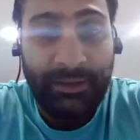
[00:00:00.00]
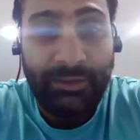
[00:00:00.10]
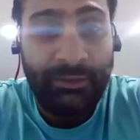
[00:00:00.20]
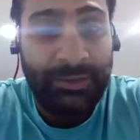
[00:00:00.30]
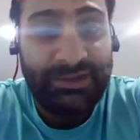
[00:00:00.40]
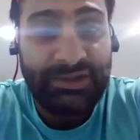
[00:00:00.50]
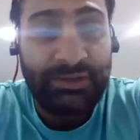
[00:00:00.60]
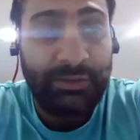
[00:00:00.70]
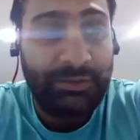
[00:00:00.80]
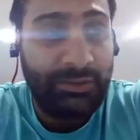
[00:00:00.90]
You
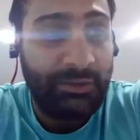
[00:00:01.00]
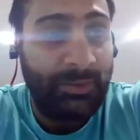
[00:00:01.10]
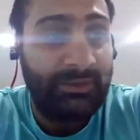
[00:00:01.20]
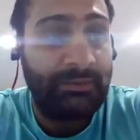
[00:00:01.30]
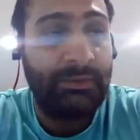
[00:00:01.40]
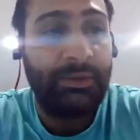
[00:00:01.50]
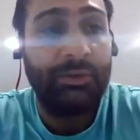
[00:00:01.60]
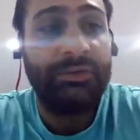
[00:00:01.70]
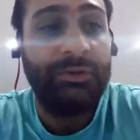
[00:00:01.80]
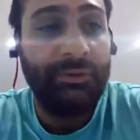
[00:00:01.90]
mentioned YouTube and
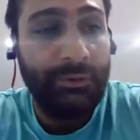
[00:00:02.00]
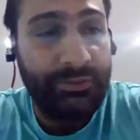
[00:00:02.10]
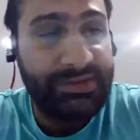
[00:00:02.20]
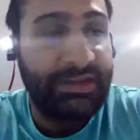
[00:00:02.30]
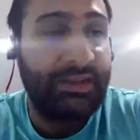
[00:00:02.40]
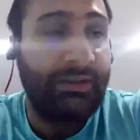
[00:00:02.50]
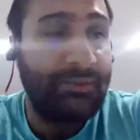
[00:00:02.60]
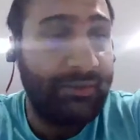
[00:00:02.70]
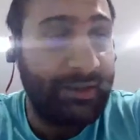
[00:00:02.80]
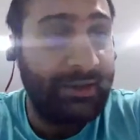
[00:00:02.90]
news and
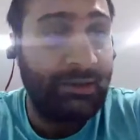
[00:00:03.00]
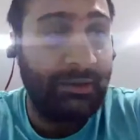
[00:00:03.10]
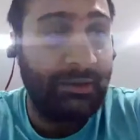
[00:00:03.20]
everything.